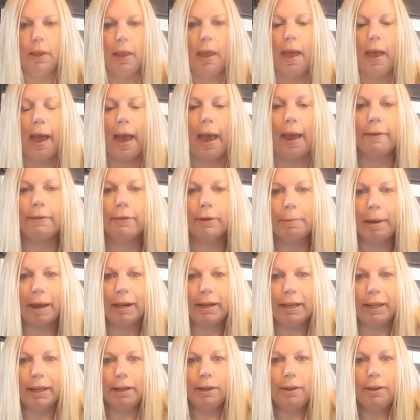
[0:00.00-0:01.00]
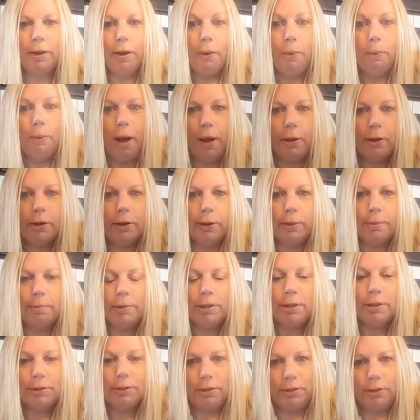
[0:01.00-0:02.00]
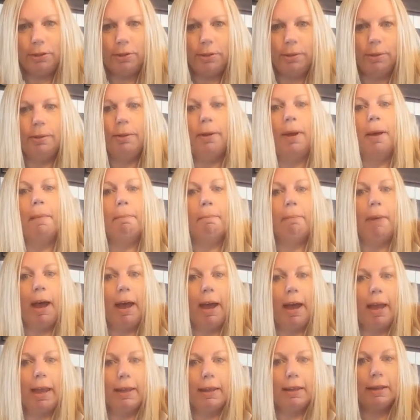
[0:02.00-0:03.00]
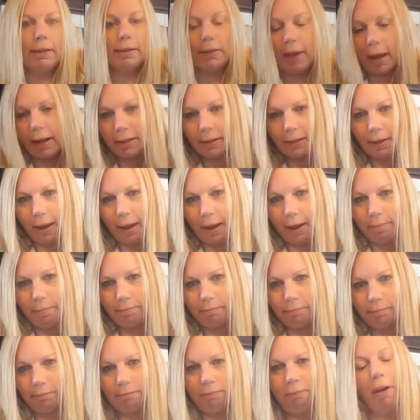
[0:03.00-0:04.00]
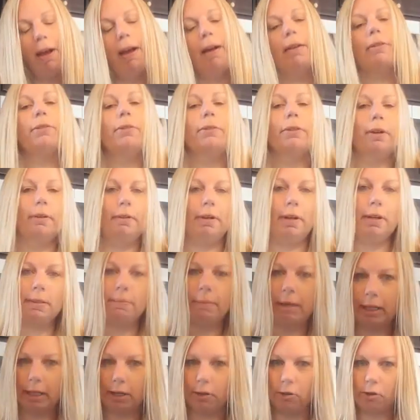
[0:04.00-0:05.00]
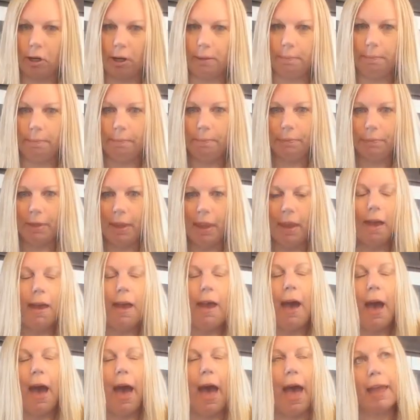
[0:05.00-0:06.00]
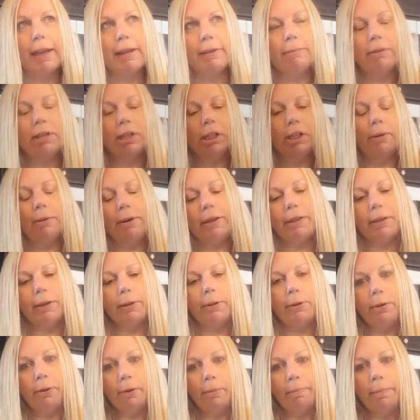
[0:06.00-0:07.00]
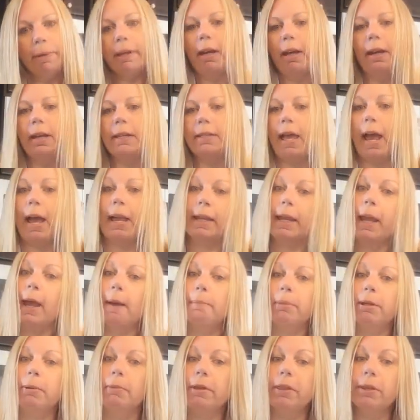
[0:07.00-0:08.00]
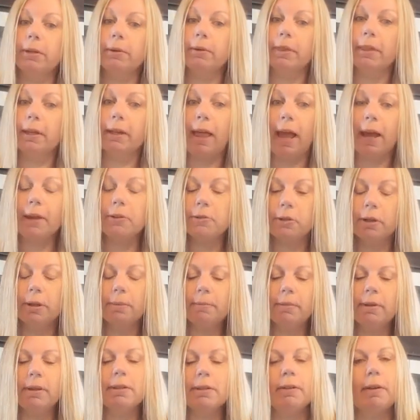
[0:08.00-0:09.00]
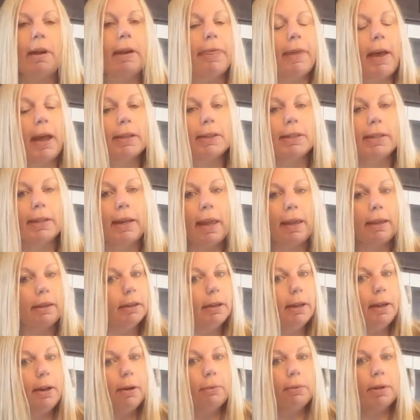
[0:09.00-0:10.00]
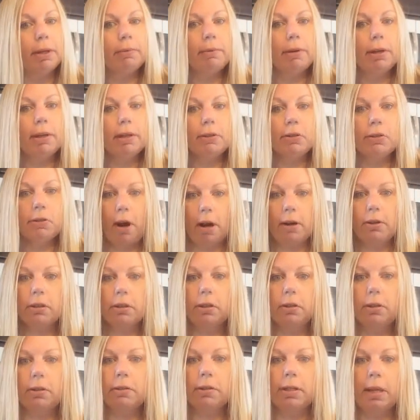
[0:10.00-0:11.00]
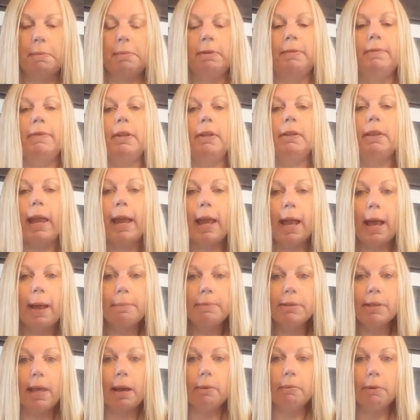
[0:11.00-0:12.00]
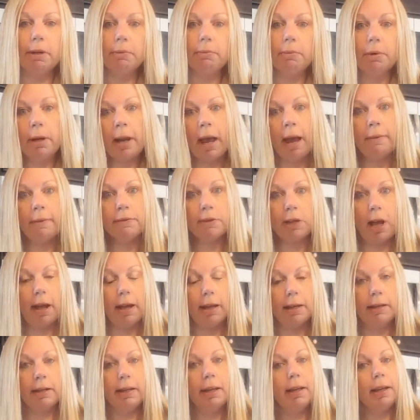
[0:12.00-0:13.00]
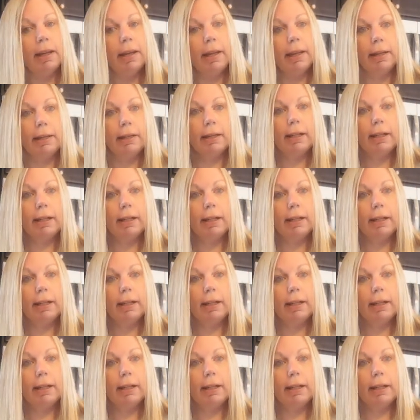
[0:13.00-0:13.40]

Hi everybody, welcome to my science lab, also known as my kitchen. I am here with you because I can't be with you in the classroom, so I thought today we would start to do some of the labs that we would have done in